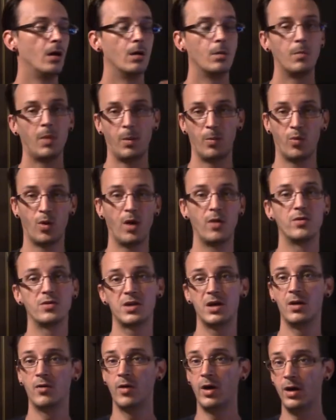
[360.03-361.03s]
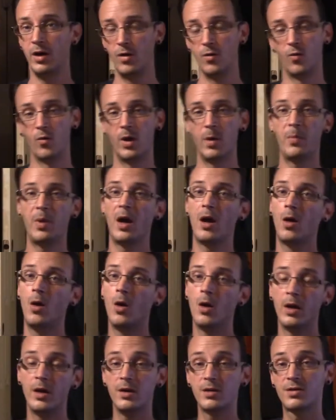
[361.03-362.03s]
My brother's getting ready to rip out
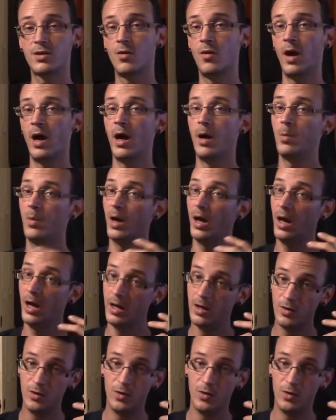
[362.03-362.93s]
all his crap and